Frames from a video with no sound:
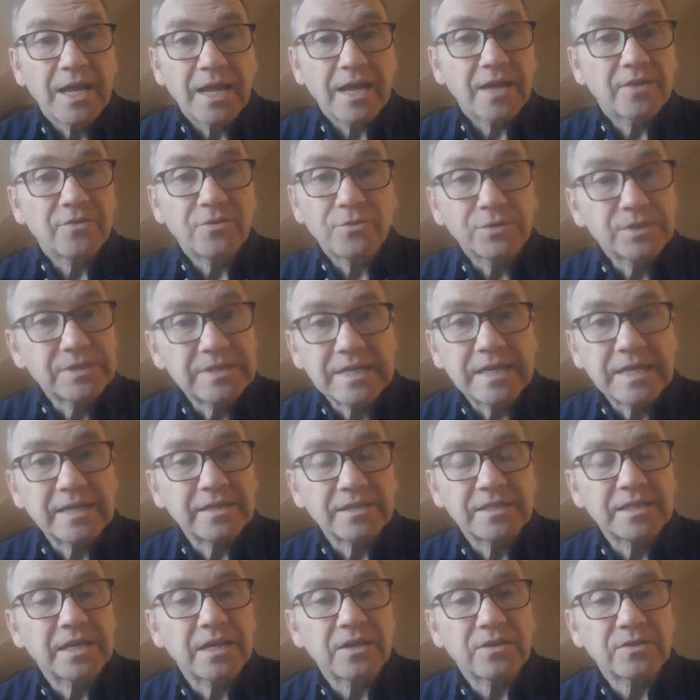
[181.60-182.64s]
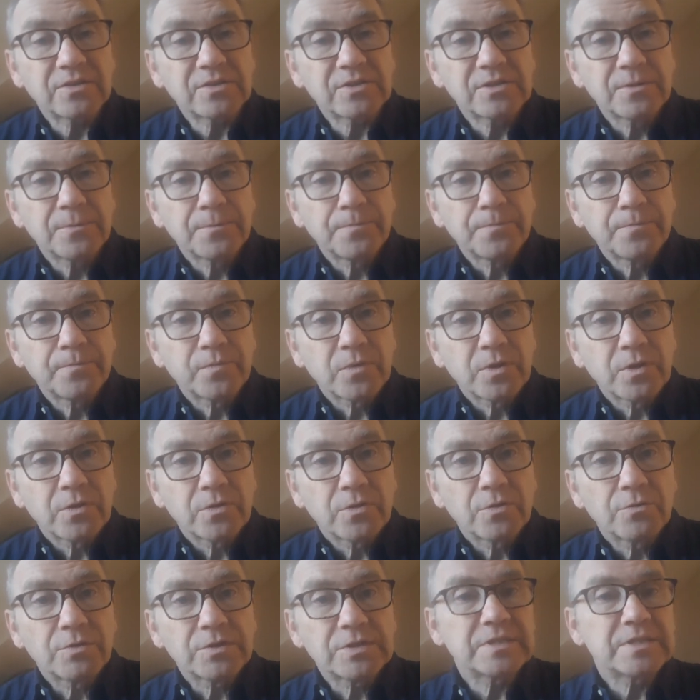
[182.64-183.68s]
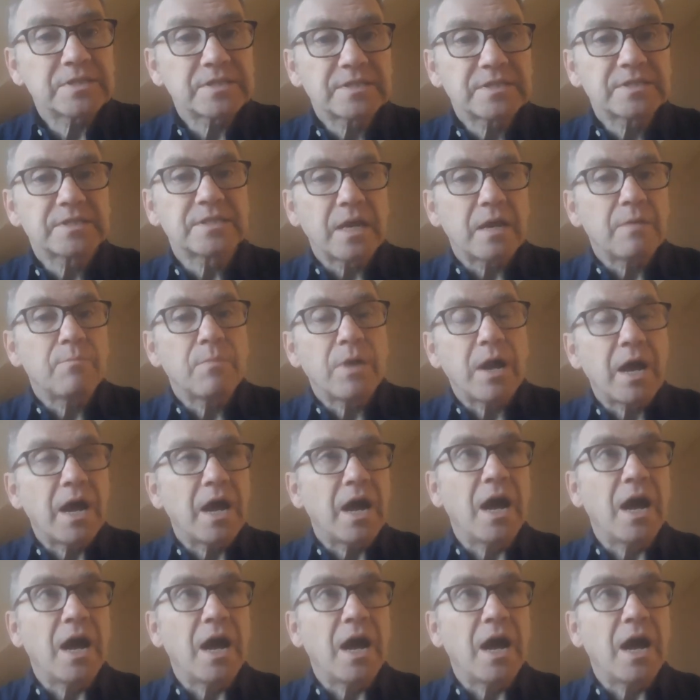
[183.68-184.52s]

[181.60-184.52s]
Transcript: and there isn't anything else there isn't some